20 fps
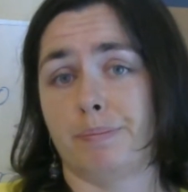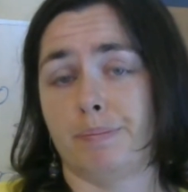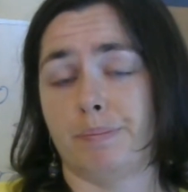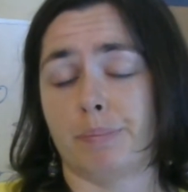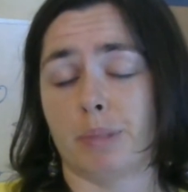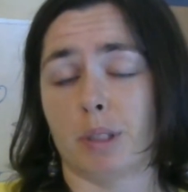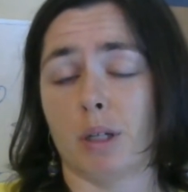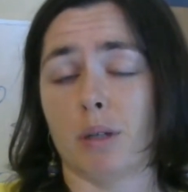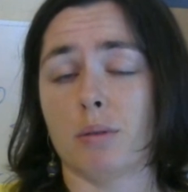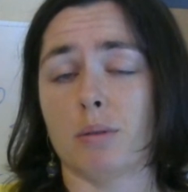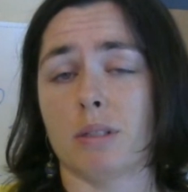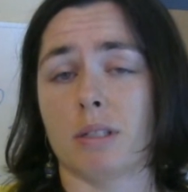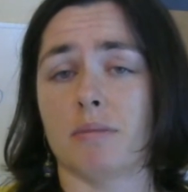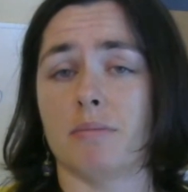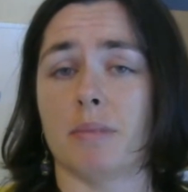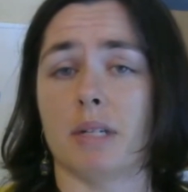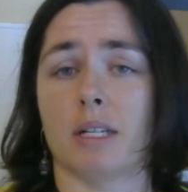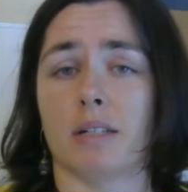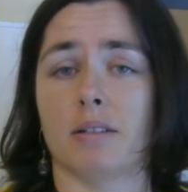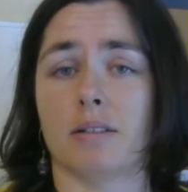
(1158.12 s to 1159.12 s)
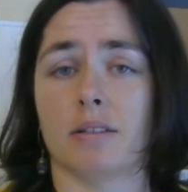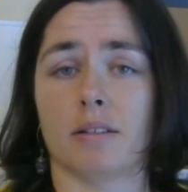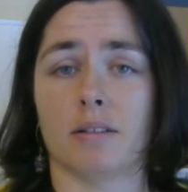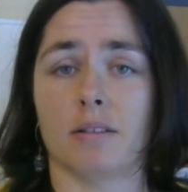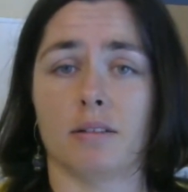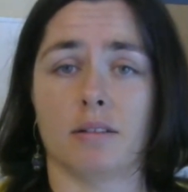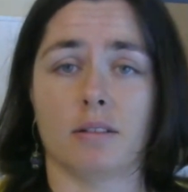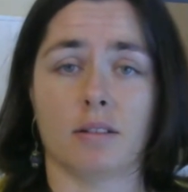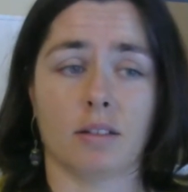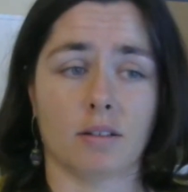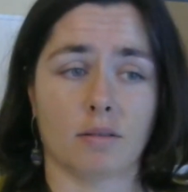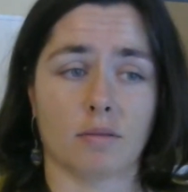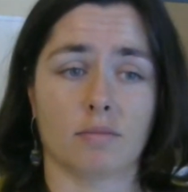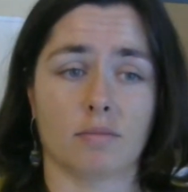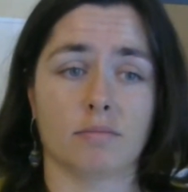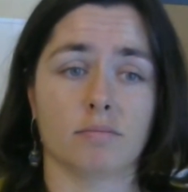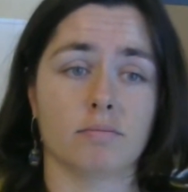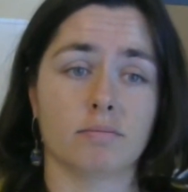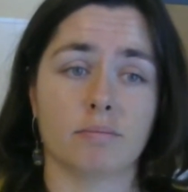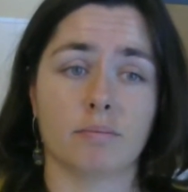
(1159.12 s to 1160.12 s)
blow to me
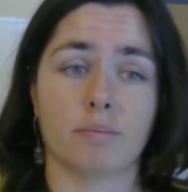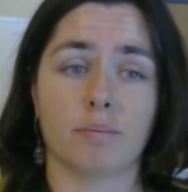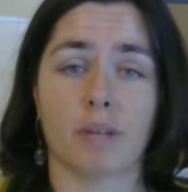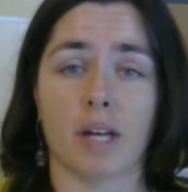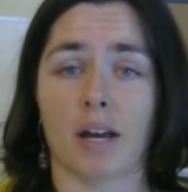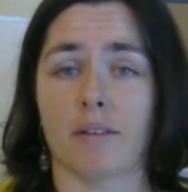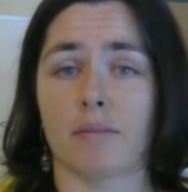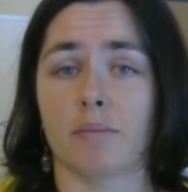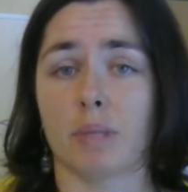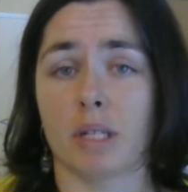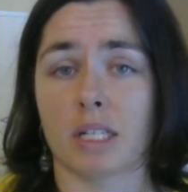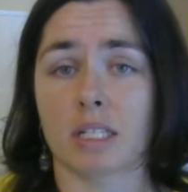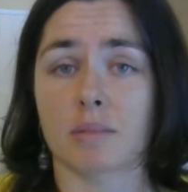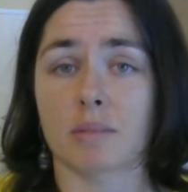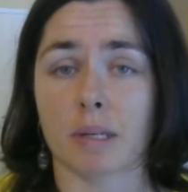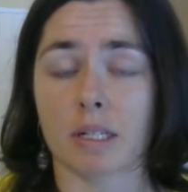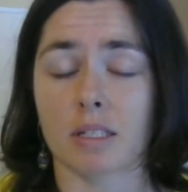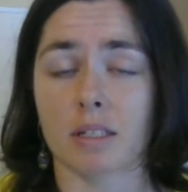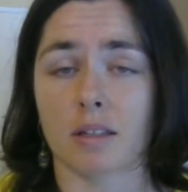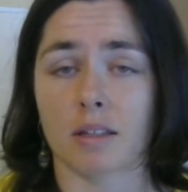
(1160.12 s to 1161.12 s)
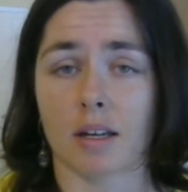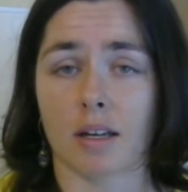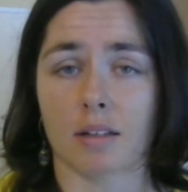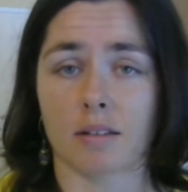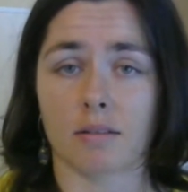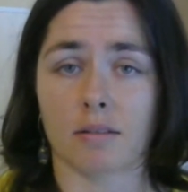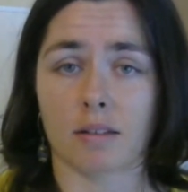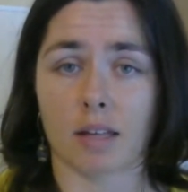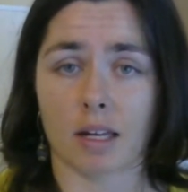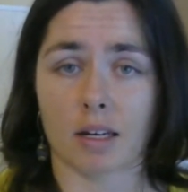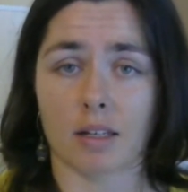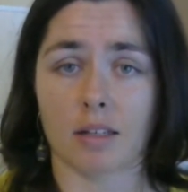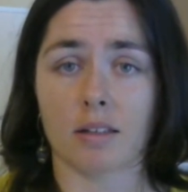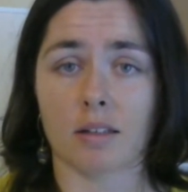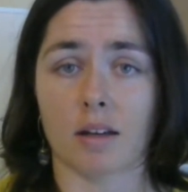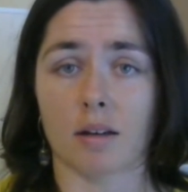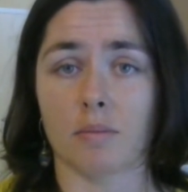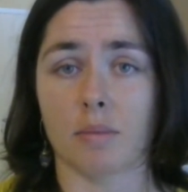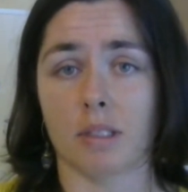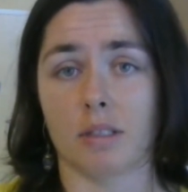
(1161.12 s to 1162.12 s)
to, be expecting that
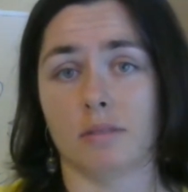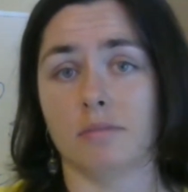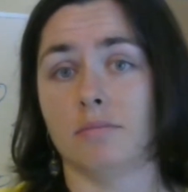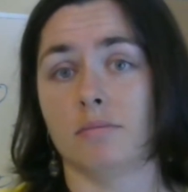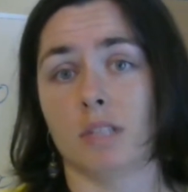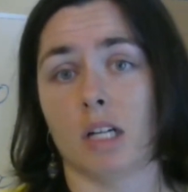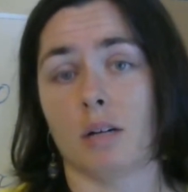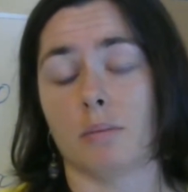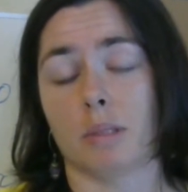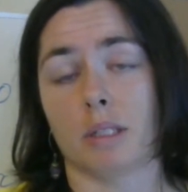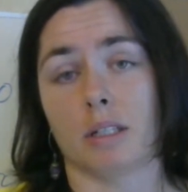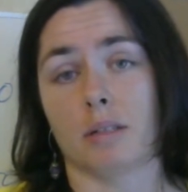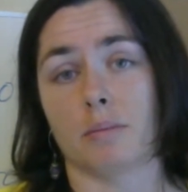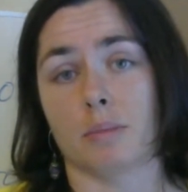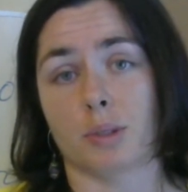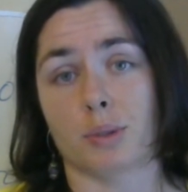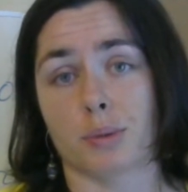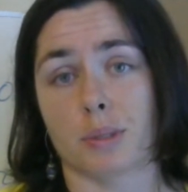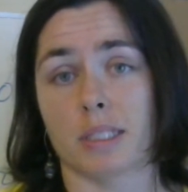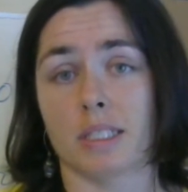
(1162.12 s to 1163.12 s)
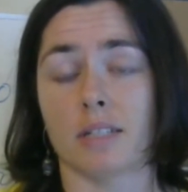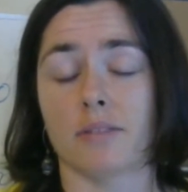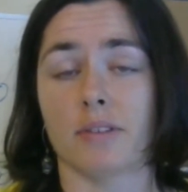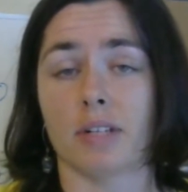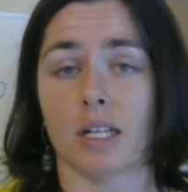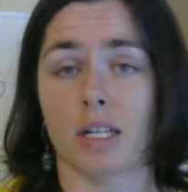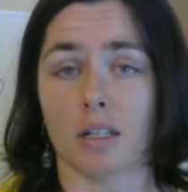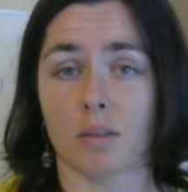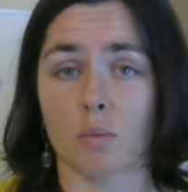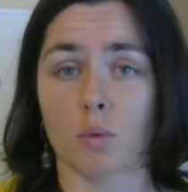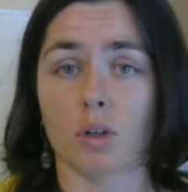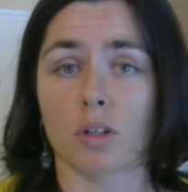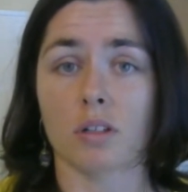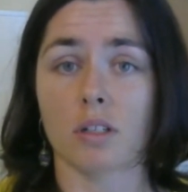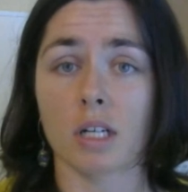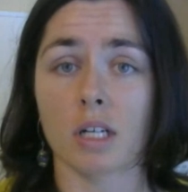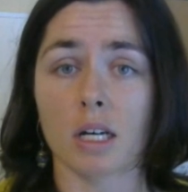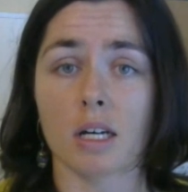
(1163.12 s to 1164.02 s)
income and not being able to receive it anymore.